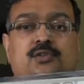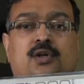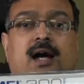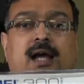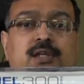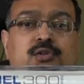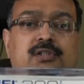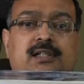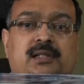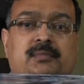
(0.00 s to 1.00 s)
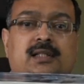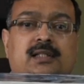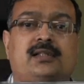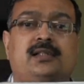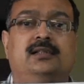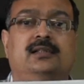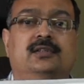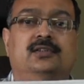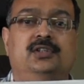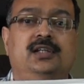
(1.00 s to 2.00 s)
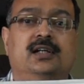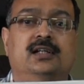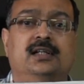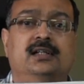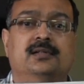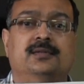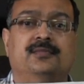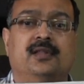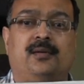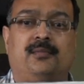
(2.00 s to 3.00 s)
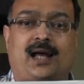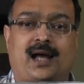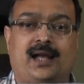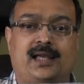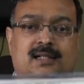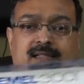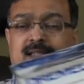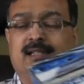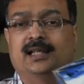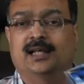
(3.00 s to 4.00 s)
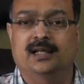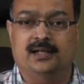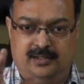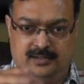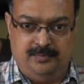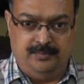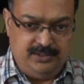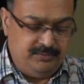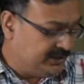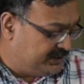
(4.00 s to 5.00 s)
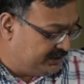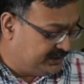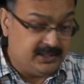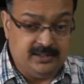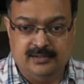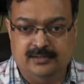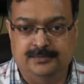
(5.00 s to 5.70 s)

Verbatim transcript: So I use a Dremel 300, but I understand there are many versions and